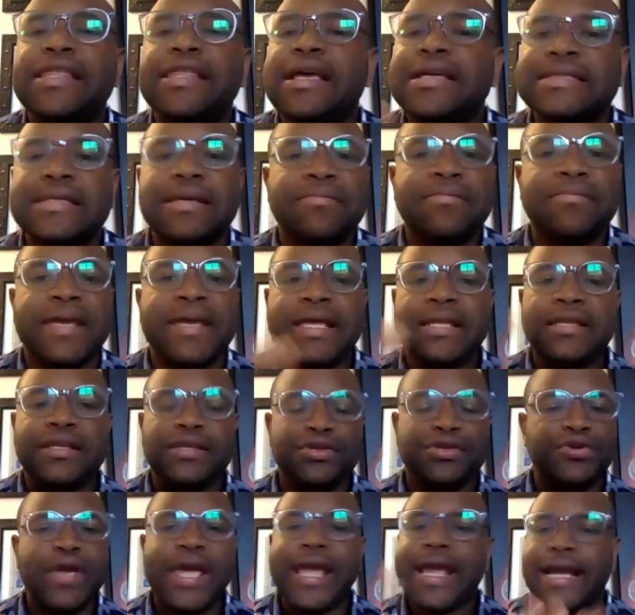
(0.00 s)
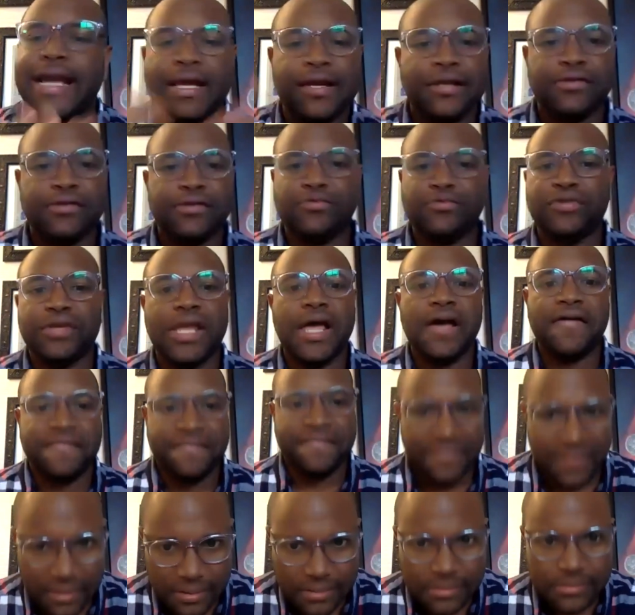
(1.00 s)
it doesn't mean you ain't got to do nothing,
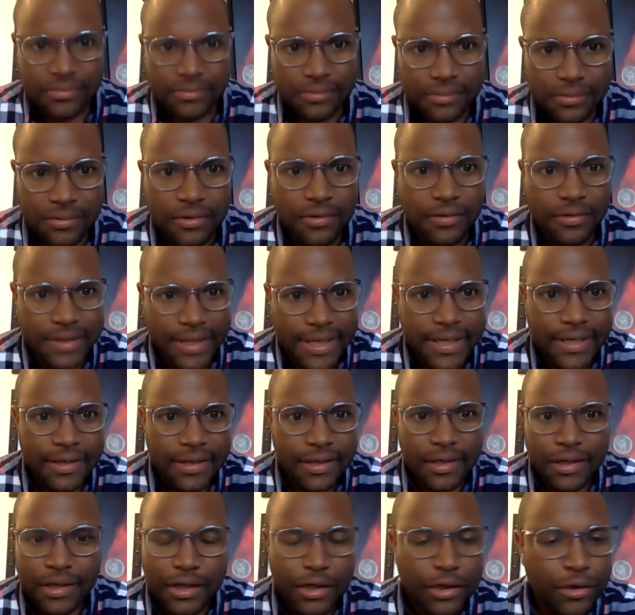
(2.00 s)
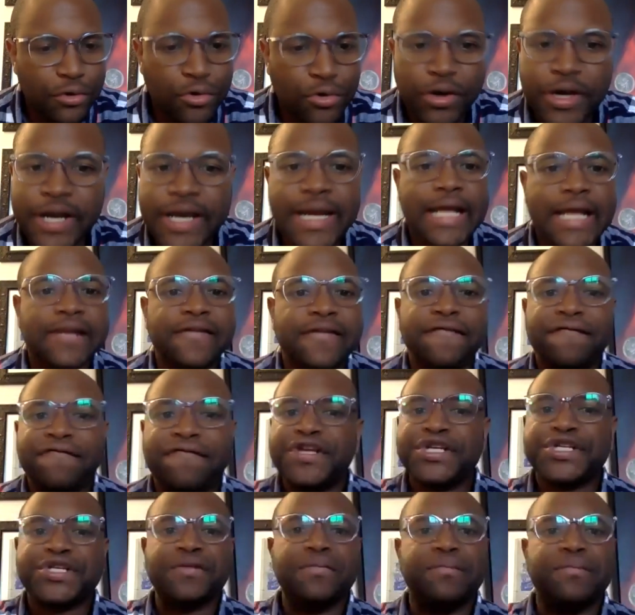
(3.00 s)
okay? Looking at the
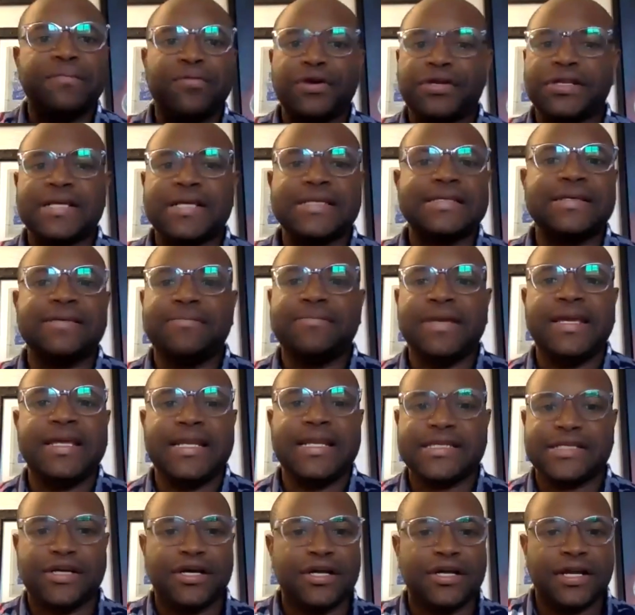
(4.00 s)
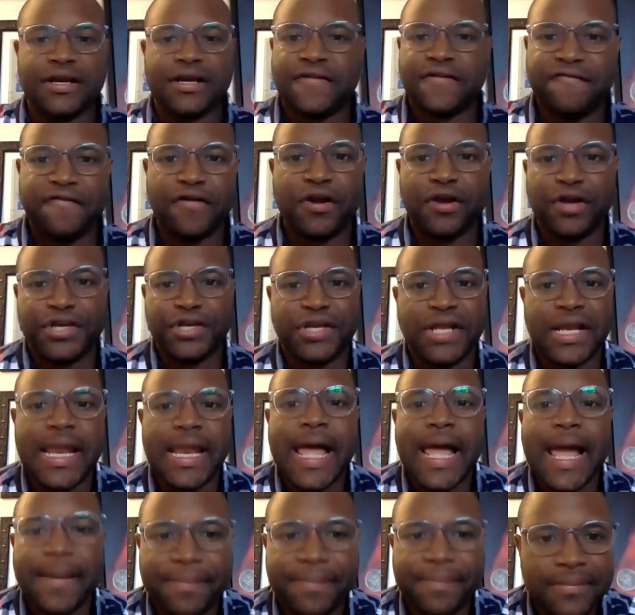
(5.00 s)
vision board doesn't mean it's going to fall on your
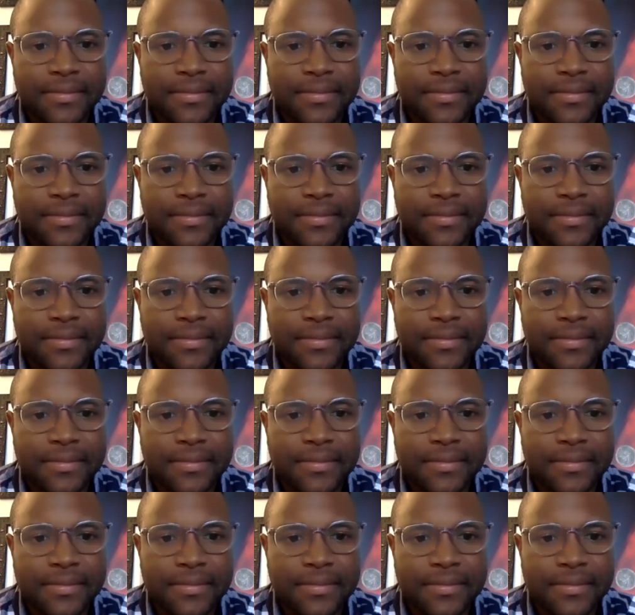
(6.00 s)
lap.